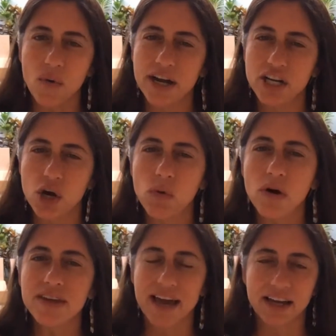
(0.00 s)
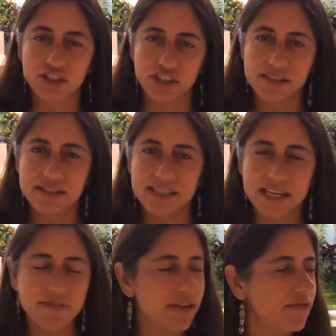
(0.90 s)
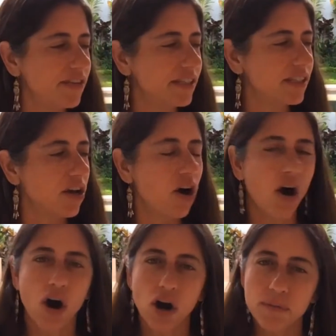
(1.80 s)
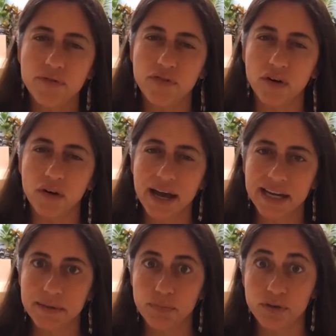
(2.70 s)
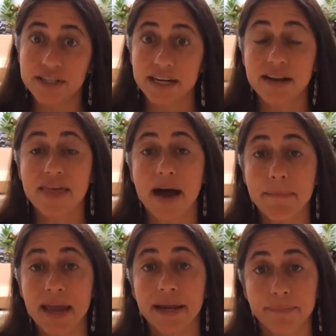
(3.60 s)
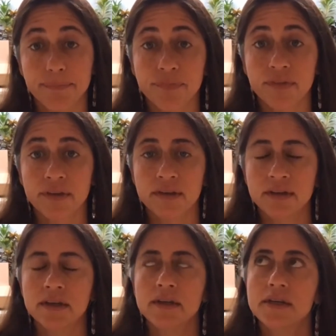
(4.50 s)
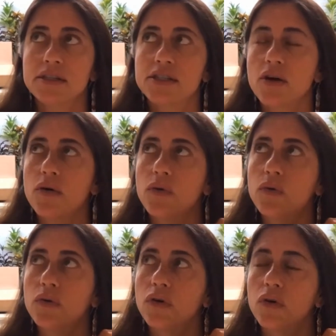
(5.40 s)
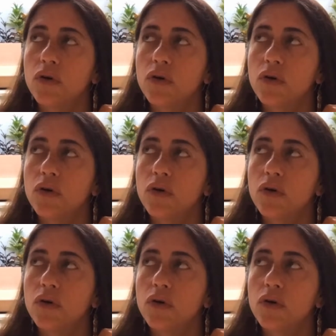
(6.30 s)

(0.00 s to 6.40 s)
I know all the edges. Even if it's harmful, I can predict that pain. So